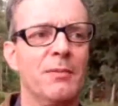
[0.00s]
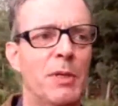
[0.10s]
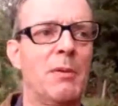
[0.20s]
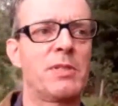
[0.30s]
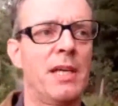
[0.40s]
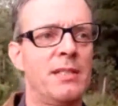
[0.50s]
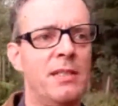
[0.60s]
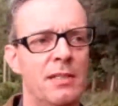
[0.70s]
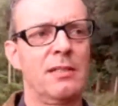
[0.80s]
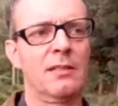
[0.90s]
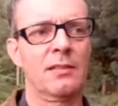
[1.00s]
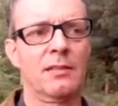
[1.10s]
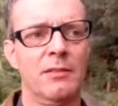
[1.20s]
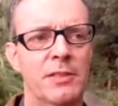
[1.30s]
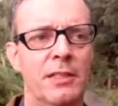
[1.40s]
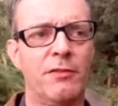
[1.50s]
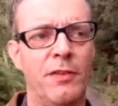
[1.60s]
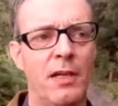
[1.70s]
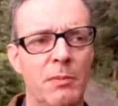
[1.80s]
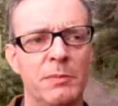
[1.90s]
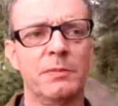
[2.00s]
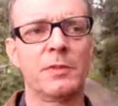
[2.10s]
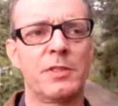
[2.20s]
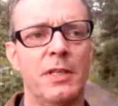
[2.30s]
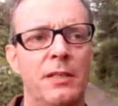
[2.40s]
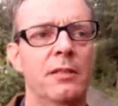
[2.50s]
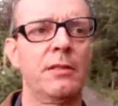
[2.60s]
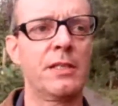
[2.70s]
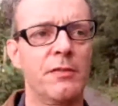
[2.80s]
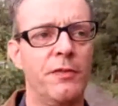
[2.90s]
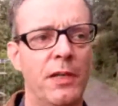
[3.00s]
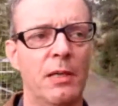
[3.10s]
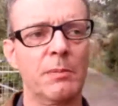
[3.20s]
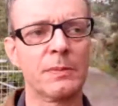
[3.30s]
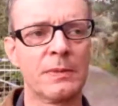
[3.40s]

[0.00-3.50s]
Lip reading: Perhaps that's it. Or is that a farm? What's that? No, that's a farm.